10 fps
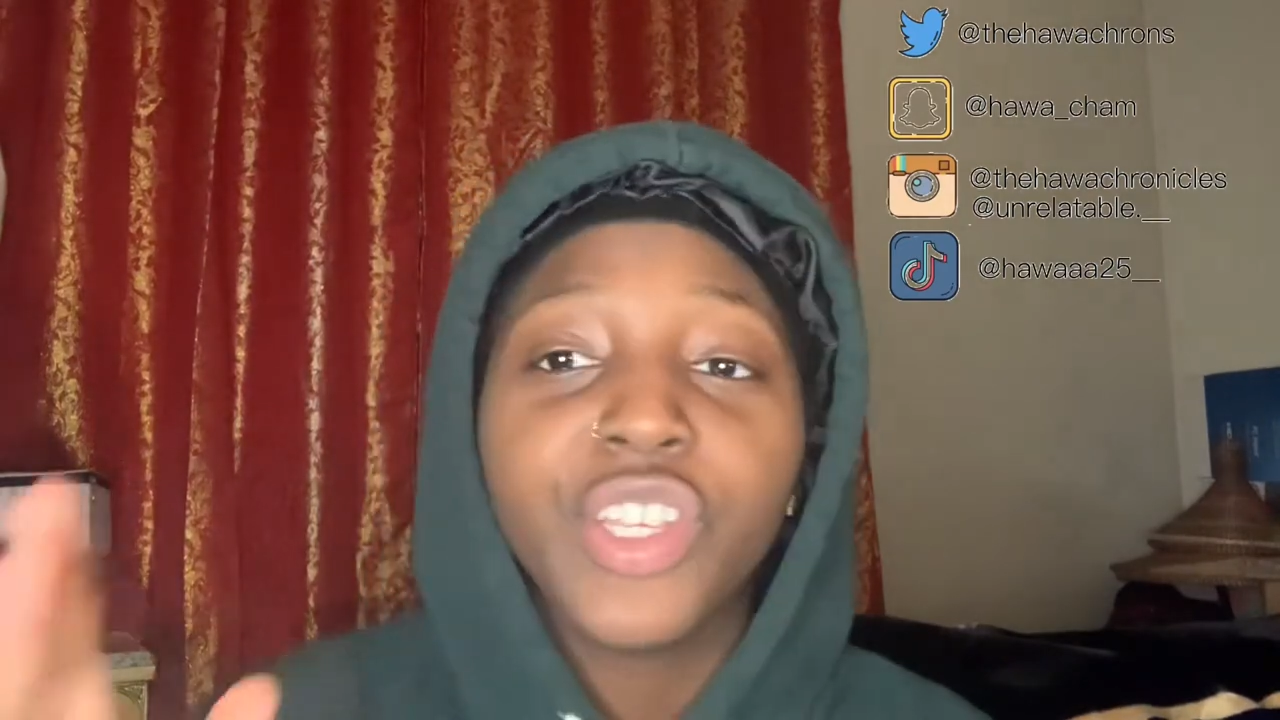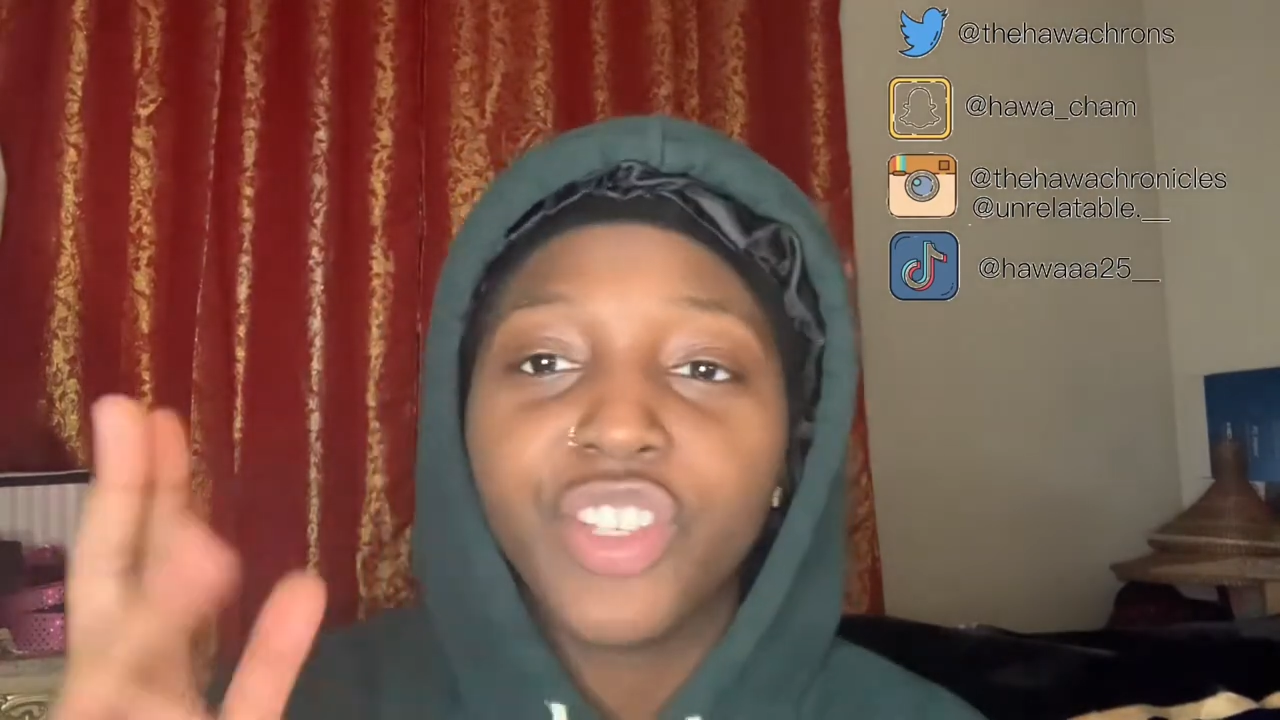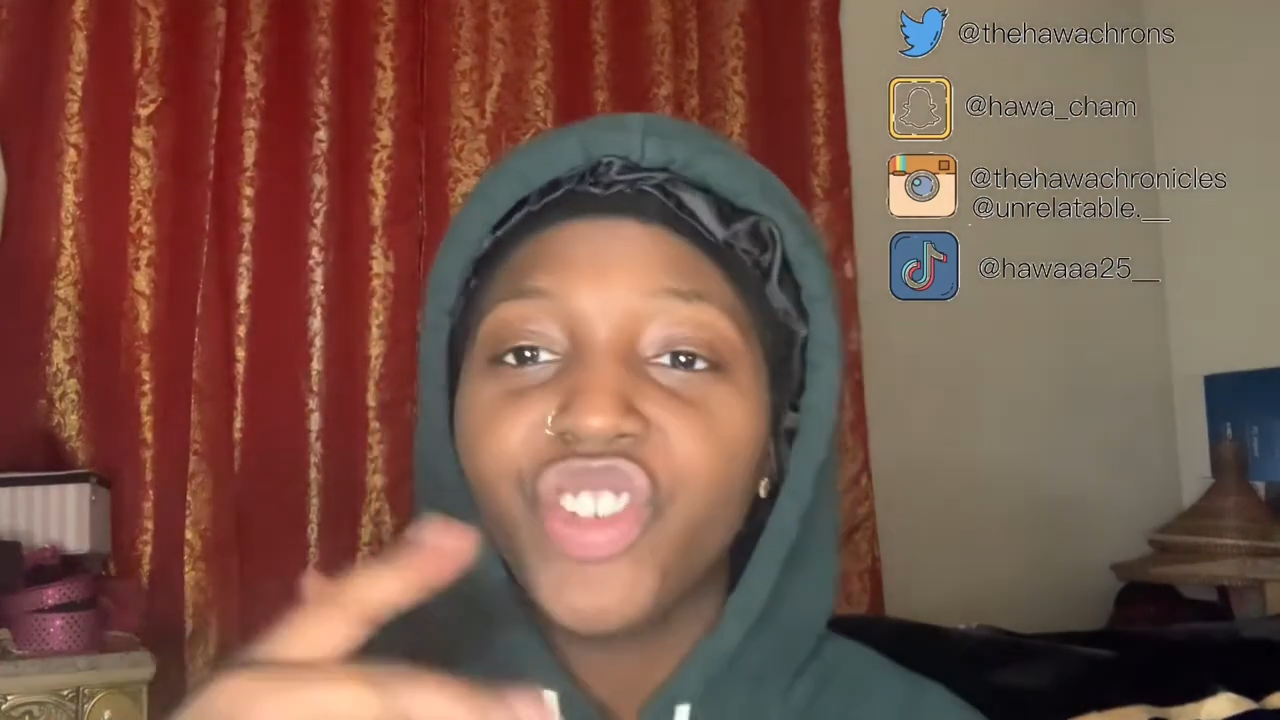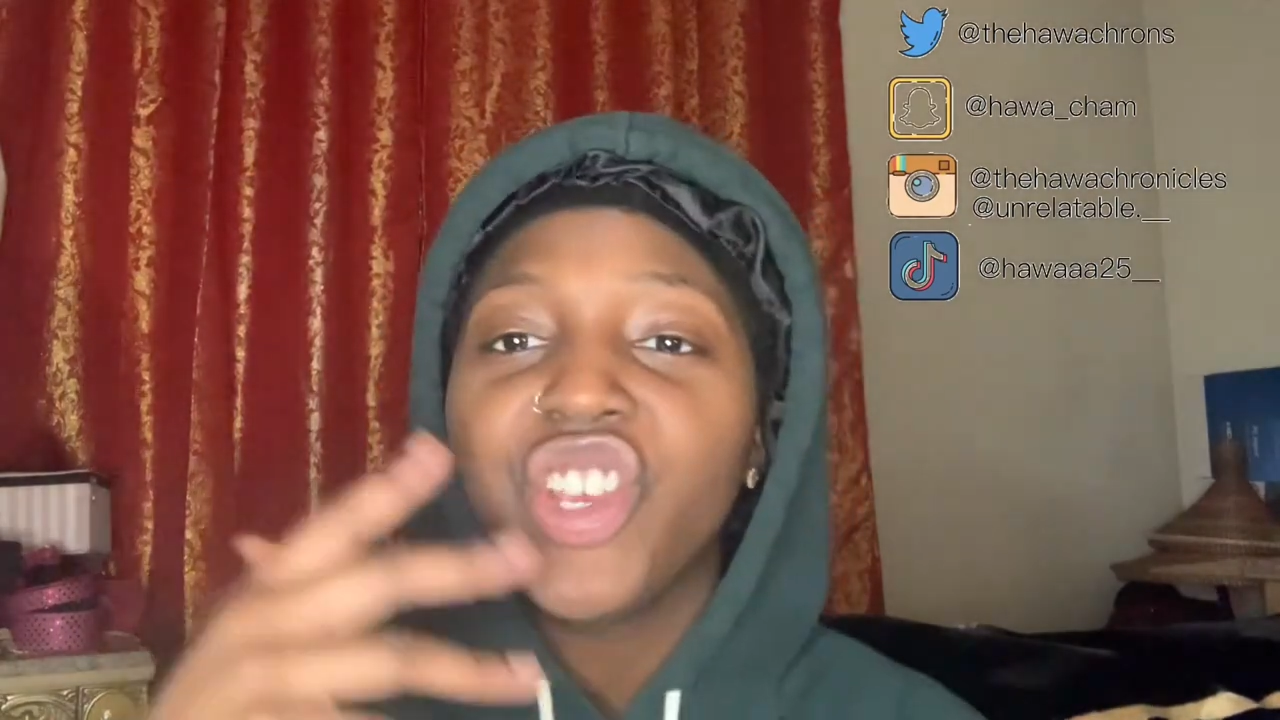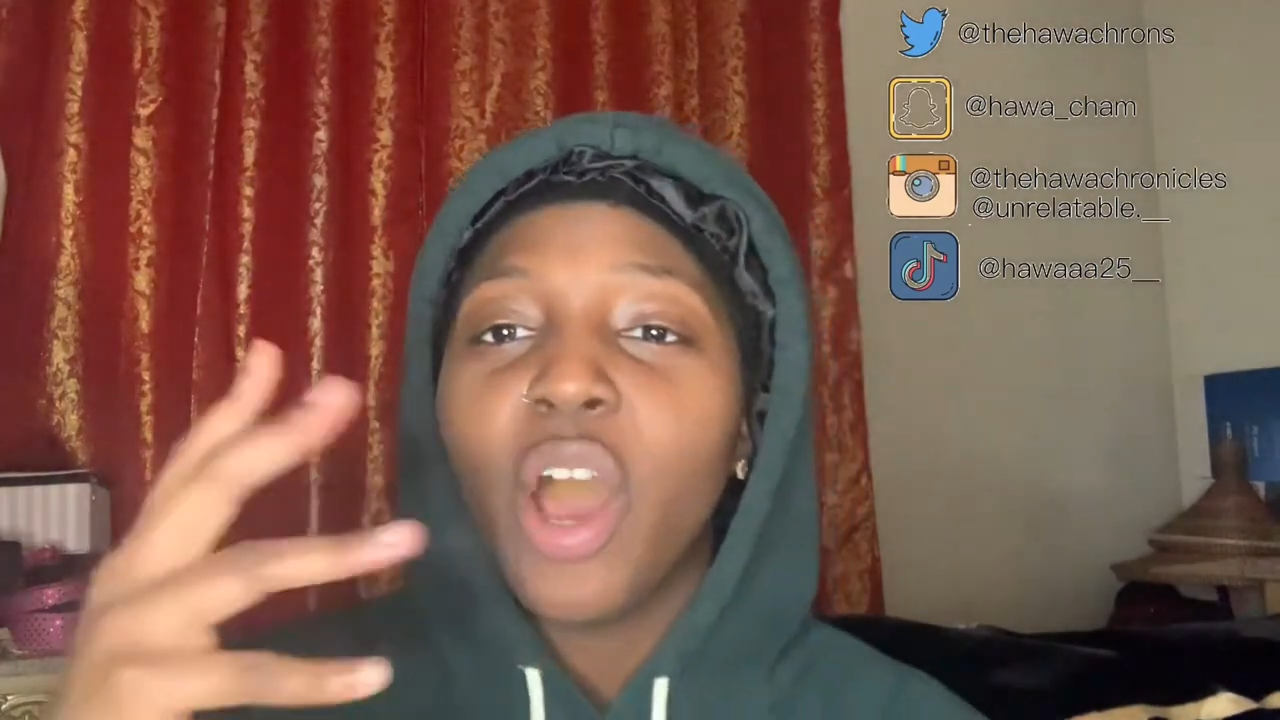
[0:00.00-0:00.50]

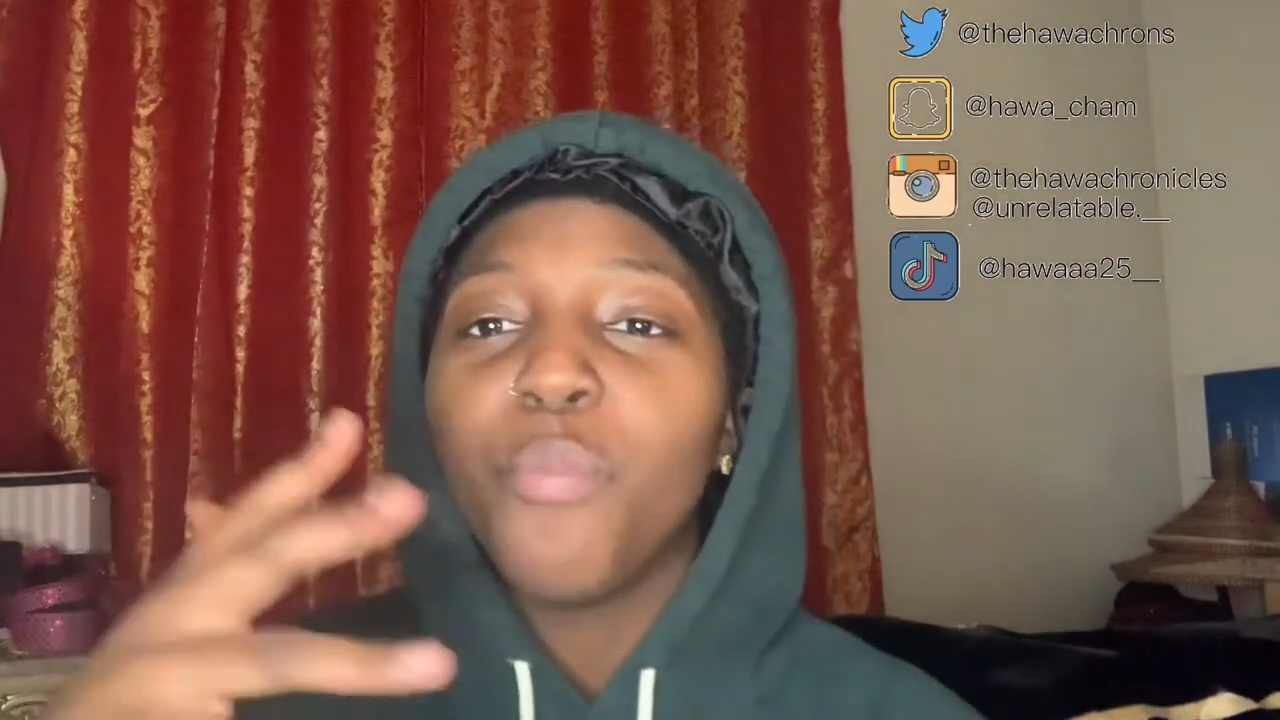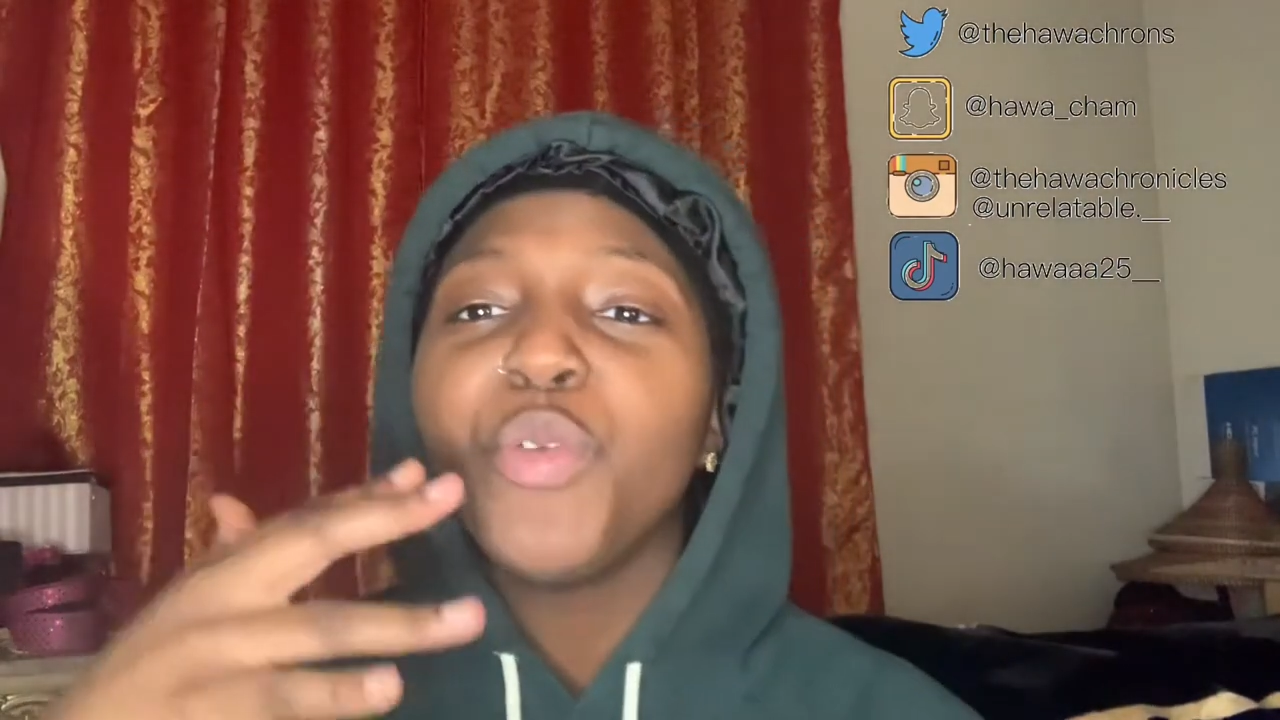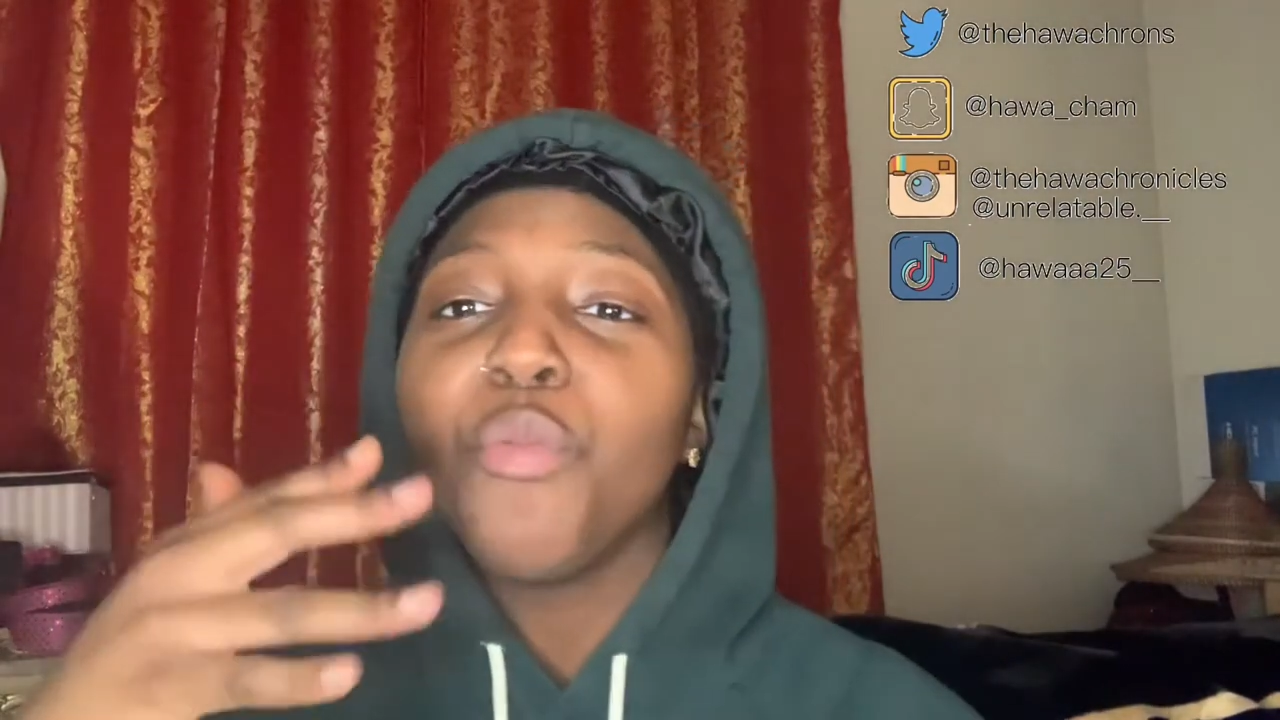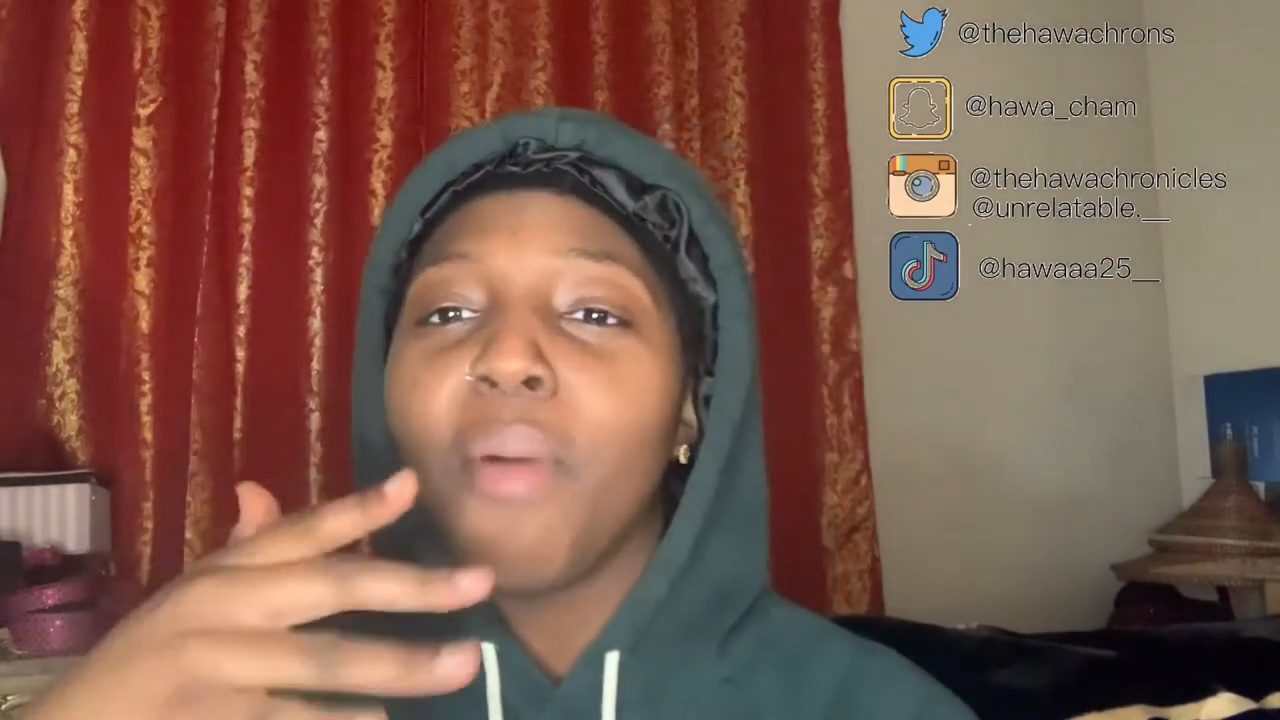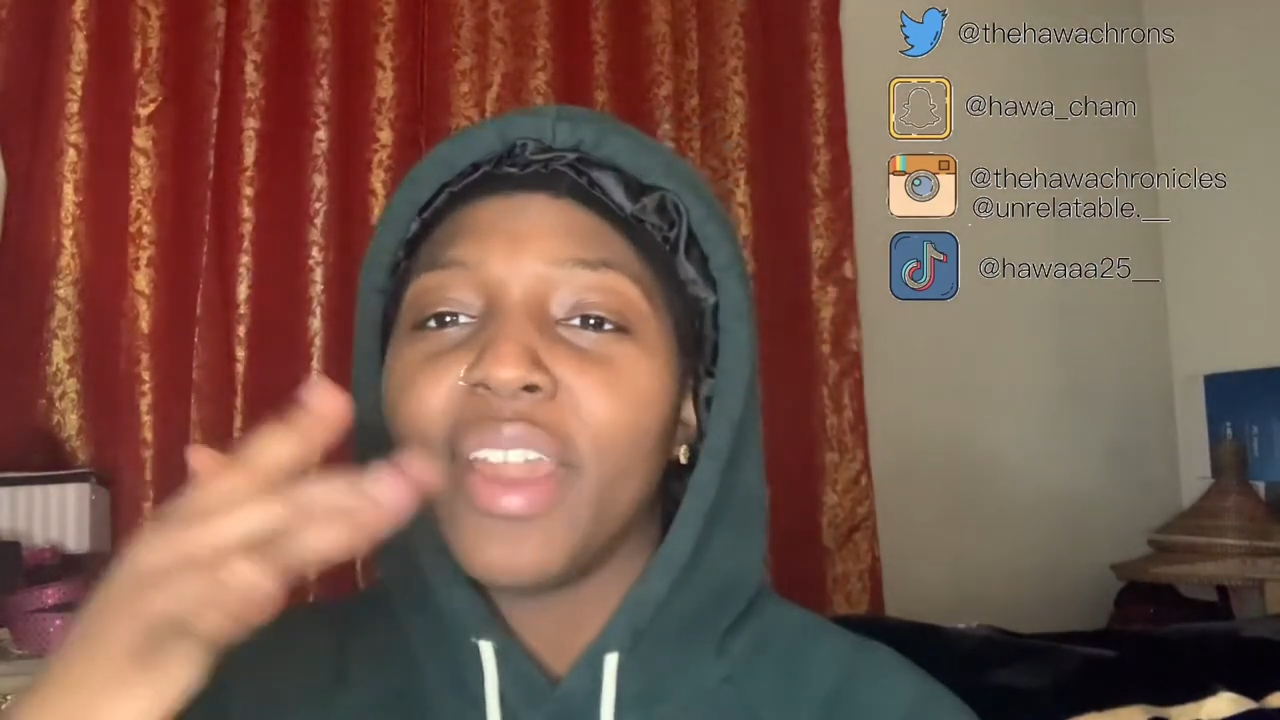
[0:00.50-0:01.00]
she helped me with my